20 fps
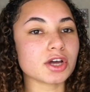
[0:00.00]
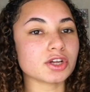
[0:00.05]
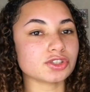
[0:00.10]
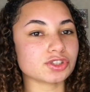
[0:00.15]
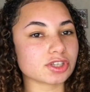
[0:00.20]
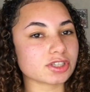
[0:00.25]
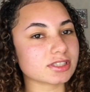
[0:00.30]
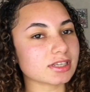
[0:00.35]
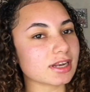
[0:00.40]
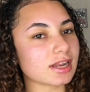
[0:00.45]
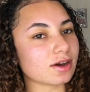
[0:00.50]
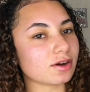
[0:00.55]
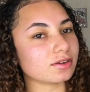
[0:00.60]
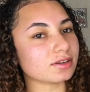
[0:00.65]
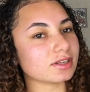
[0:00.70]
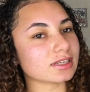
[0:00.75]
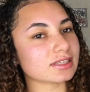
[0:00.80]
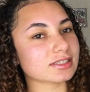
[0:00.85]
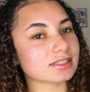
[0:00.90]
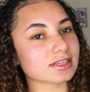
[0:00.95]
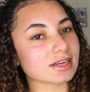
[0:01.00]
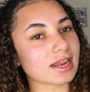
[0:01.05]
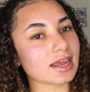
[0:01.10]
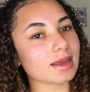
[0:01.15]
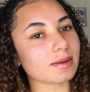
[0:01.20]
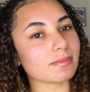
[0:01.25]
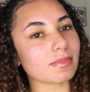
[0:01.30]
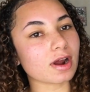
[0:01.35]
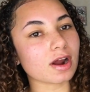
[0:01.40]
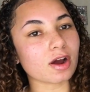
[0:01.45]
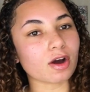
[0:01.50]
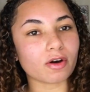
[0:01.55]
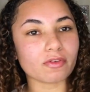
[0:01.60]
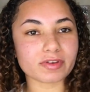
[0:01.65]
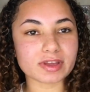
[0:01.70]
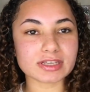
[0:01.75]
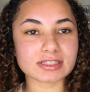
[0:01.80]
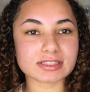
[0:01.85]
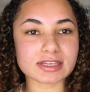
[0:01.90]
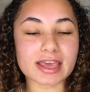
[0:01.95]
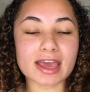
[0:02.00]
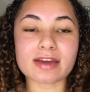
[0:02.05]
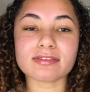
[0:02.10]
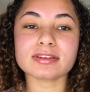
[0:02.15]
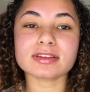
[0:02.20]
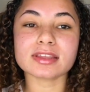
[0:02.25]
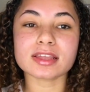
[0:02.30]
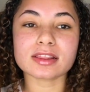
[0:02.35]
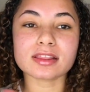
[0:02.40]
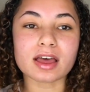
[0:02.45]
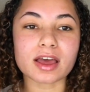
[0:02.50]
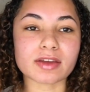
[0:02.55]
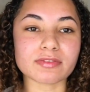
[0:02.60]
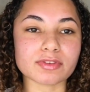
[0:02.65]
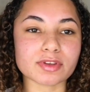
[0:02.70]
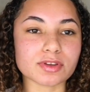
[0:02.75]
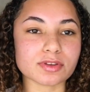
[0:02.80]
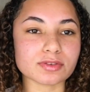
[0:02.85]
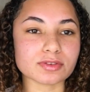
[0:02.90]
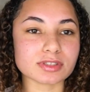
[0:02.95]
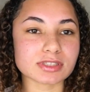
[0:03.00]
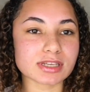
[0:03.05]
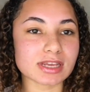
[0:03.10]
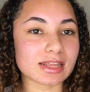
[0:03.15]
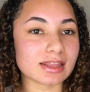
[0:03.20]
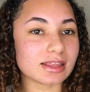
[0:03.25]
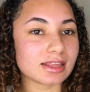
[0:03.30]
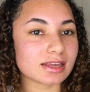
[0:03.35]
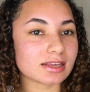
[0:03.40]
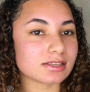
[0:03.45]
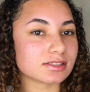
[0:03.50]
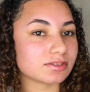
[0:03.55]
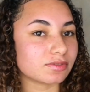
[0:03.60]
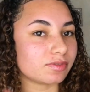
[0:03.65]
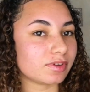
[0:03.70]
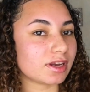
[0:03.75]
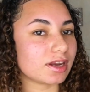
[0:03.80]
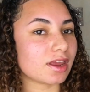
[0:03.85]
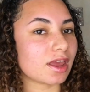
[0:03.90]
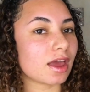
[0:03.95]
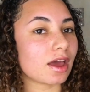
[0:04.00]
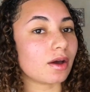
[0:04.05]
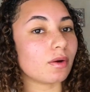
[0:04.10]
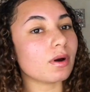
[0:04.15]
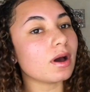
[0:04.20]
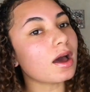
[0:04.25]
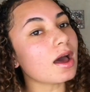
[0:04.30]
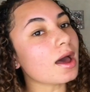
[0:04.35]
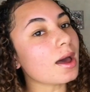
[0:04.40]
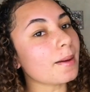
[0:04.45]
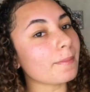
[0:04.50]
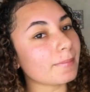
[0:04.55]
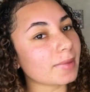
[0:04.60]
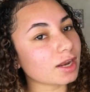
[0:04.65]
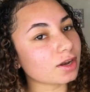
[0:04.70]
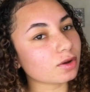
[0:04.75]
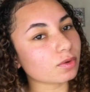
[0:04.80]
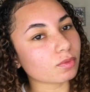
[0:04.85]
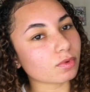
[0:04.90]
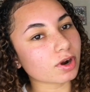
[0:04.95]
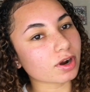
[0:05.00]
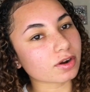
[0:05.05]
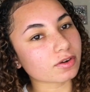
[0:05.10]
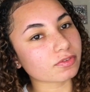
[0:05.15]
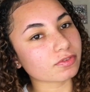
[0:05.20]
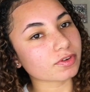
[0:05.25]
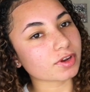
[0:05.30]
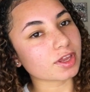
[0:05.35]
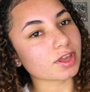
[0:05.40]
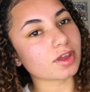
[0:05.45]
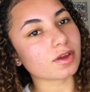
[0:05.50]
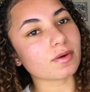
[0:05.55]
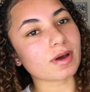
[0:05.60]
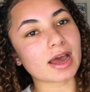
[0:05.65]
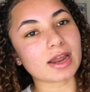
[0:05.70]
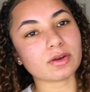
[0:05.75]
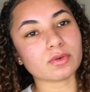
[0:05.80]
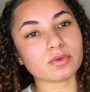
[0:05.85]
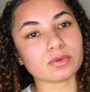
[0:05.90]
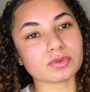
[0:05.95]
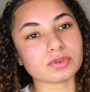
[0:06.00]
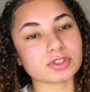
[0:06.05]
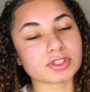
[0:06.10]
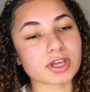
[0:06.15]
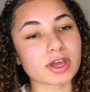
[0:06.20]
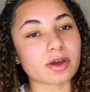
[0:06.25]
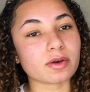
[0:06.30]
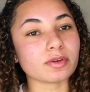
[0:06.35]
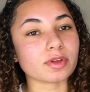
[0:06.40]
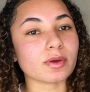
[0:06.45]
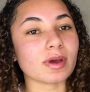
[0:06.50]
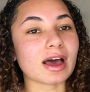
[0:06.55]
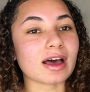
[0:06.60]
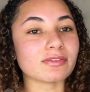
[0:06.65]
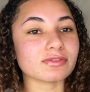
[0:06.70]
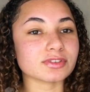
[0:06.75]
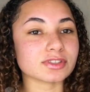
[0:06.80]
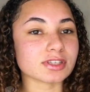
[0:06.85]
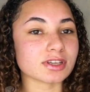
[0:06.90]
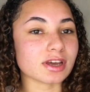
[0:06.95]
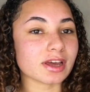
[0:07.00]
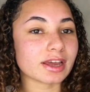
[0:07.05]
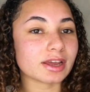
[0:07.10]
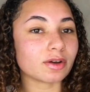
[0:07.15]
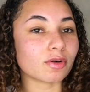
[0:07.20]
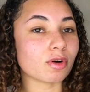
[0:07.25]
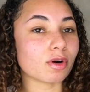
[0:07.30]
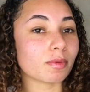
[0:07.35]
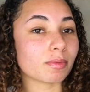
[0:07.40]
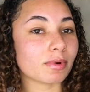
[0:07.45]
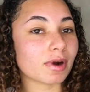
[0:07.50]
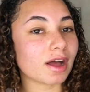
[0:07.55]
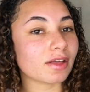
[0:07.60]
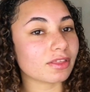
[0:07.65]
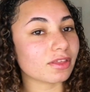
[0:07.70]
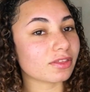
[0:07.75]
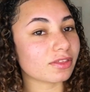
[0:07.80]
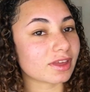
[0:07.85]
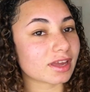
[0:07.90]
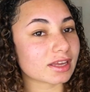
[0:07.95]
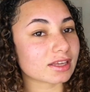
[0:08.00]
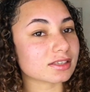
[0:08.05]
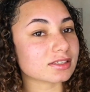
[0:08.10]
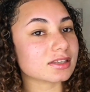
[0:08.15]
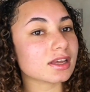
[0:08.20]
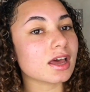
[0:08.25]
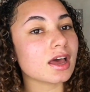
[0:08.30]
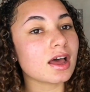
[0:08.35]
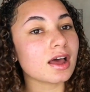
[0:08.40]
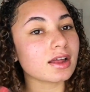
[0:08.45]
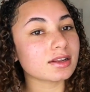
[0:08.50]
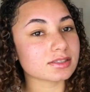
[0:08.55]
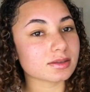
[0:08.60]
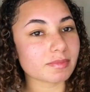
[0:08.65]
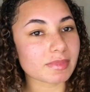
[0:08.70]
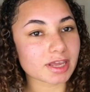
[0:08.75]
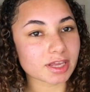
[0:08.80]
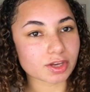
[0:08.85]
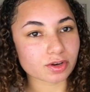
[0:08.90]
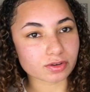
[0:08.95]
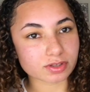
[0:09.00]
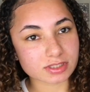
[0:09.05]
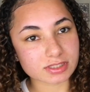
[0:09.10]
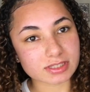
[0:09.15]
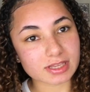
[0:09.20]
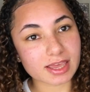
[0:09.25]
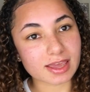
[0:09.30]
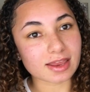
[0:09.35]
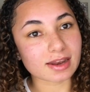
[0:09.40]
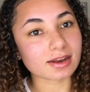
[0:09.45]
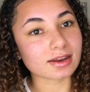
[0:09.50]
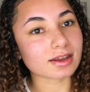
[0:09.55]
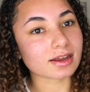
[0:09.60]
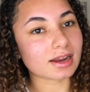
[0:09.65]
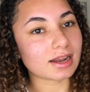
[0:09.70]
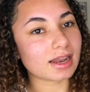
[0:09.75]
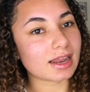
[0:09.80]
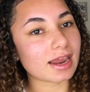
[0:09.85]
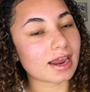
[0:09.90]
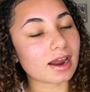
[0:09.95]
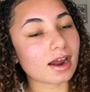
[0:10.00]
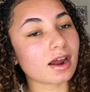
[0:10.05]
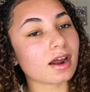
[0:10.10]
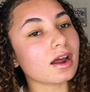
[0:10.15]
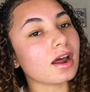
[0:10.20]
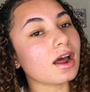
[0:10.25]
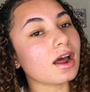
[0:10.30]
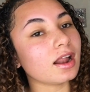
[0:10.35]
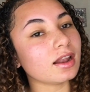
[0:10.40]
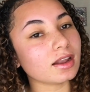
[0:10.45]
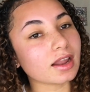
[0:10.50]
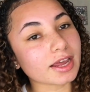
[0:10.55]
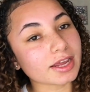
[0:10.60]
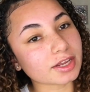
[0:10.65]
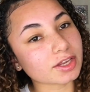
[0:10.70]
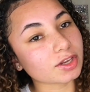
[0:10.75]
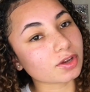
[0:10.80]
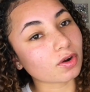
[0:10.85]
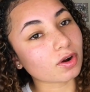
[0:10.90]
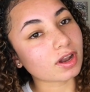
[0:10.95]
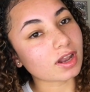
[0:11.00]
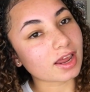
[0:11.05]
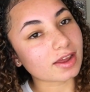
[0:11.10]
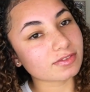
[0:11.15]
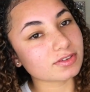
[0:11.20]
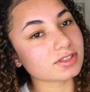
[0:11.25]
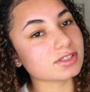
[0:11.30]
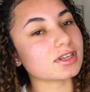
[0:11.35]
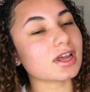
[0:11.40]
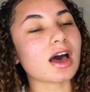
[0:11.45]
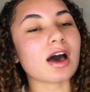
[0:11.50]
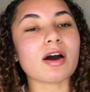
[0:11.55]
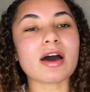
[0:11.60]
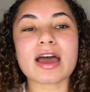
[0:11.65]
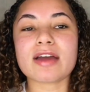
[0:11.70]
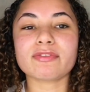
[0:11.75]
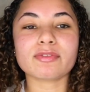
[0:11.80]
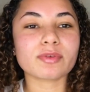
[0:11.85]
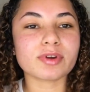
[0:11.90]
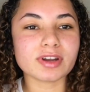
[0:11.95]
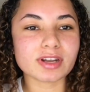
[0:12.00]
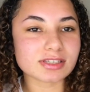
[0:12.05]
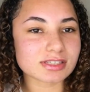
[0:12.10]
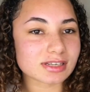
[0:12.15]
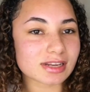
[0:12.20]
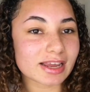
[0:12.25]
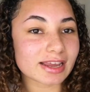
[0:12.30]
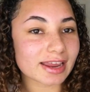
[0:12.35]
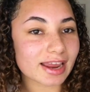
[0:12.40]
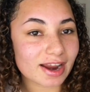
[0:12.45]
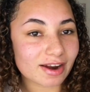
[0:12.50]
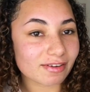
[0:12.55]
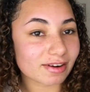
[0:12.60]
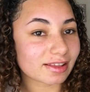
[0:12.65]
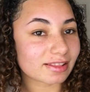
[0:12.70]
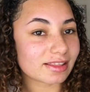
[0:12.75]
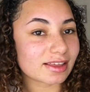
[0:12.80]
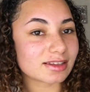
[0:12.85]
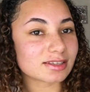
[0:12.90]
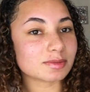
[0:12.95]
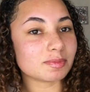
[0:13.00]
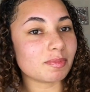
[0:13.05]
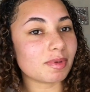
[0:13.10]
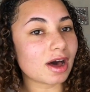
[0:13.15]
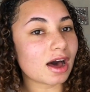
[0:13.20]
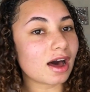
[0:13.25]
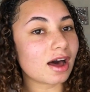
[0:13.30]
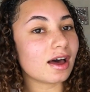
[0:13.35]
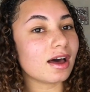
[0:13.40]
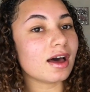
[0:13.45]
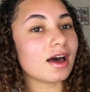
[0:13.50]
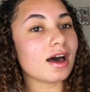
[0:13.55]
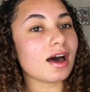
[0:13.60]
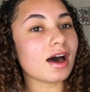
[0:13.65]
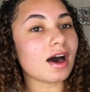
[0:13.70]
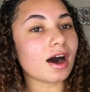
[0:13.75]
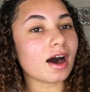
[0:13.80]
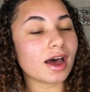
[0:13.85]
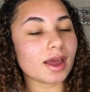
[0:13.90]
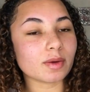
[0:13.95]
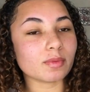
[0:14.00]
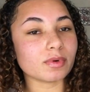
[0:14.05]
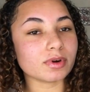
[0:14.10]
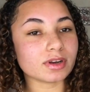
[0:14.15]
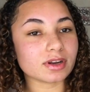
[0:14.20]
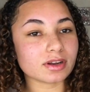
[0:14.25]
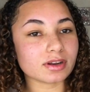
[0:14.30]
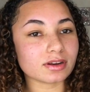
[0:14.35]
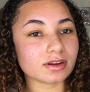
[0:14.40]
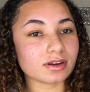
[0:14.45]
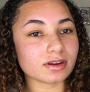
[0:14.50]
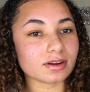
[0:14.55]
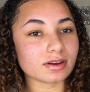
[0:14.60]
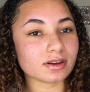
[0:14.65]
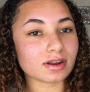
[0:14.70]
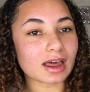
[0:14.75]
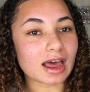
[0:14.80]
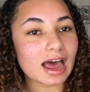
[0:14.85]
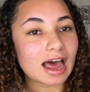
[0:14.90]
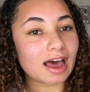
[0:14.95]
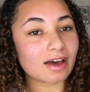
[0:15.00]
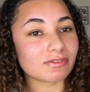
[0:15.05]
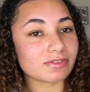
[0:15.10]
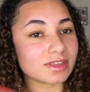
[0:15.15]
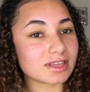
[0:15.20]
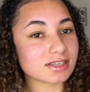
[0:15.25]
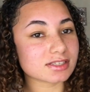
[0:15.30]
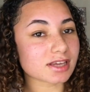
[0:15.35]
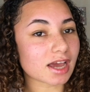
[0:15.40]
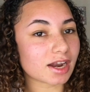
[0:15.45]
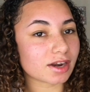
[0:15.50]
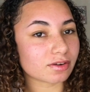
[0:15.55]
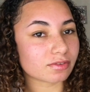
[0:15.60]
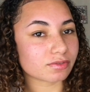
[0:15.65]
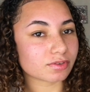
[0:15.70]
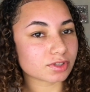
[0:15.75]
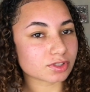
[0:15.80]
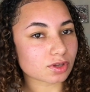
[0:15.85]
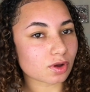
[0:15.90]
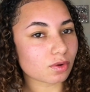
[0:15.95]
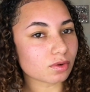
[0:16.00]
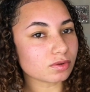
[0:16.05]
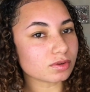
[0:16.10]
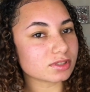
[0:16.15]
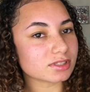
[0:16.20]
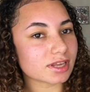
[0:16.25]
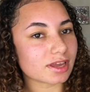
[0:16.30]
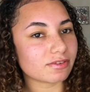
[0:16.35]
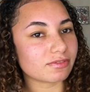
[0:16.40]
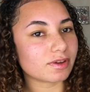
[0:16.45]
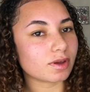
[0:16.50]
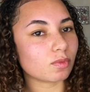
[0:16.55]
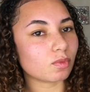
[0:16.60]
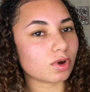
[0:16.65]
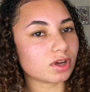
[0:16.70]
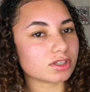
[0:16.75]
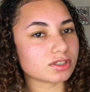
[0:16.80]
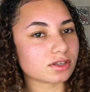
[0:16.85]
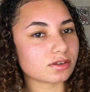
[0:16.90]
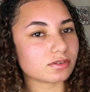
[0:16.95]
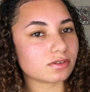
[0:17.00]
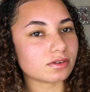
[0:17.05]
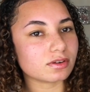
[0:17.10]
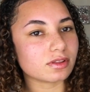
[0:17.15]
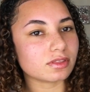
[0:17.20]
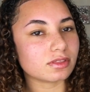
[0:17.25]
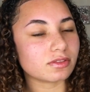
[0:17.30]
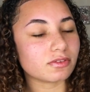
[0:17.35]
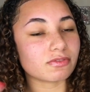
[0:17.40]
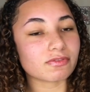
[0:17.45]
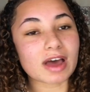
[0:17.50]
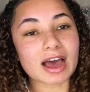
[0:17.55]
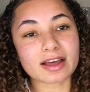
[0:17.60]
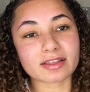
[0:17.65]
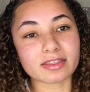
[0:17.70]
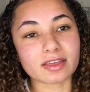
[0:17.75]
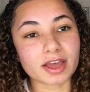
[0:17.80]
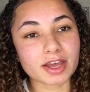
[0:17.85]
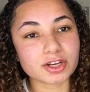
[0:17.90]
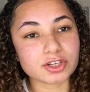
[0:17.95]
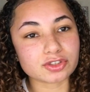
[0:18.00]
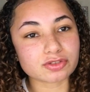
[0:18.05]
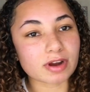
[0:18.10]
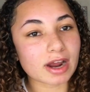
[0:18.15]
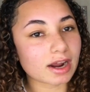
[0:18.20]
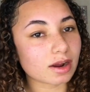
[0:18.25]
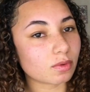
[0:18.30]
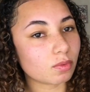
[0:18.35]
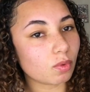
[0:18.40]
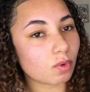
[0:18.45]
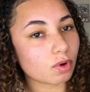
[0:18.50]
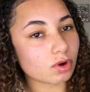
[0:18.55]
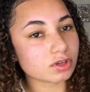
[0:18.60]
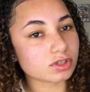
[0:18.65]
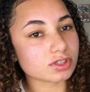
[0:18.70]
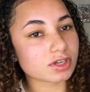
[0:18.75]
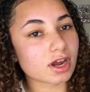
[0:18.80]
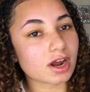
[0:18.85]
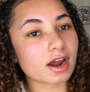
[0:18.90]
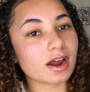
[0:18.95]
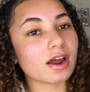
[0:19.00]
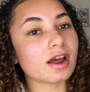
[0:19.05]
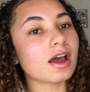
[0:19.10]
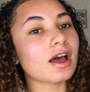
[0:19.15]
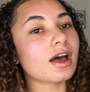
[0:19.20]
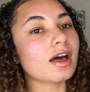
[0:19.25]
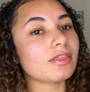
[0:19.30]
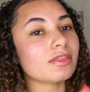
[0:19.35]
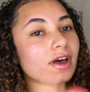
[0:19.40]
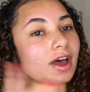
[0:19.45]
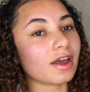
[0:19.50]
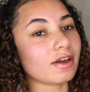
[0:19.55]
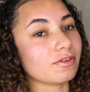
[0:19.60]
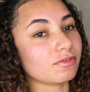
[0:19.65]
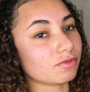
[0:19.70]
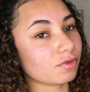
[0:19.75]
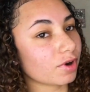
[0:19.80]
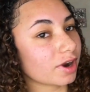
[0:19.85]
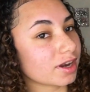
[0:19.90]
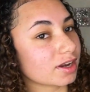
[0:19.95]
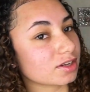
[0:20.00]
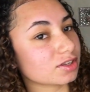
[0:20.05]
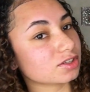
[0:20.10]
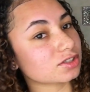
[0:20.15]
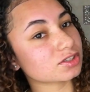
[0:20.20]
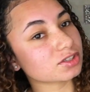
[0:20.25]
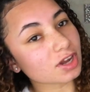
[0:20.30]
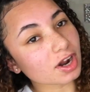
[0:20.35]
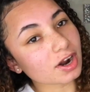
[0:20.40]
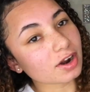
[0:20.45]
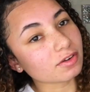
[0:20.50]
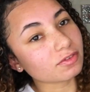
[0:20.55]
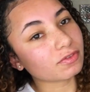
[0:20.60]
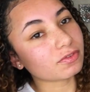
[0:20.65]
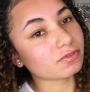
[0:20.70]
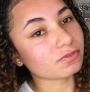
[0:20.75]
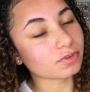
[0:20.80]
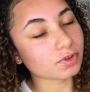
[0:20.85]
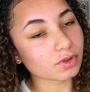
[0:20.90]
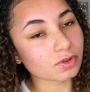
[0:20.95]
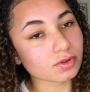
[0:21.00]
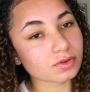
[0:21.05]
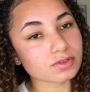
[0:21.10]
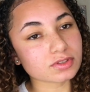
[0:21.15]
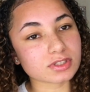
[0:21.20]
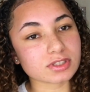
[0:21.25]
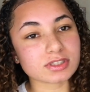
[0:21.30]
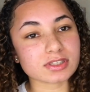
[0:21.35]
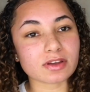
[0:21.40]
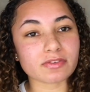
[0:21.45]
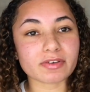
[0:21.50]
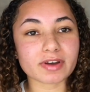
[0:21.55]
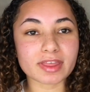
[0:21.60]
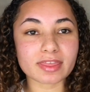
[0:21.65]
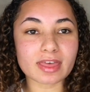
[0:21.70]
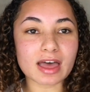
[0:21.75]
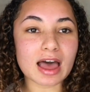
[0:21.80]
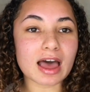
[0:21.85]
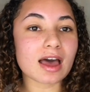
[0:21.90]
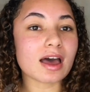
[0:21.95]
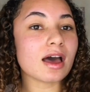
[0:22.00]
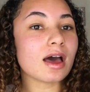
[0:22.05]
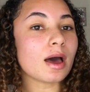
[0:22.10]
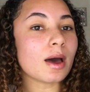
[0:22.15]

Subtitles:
Just a little disclaimer, obviously everything that I've used in this video may not work for you, and also you have to incorporate other things to make your skin clear, like your lifestyle. Everyone doesn't like hearing this, but I wouldn't have these kind of results if it wasn't the fact that I drank water, that I avoided certain foods and stuff like that.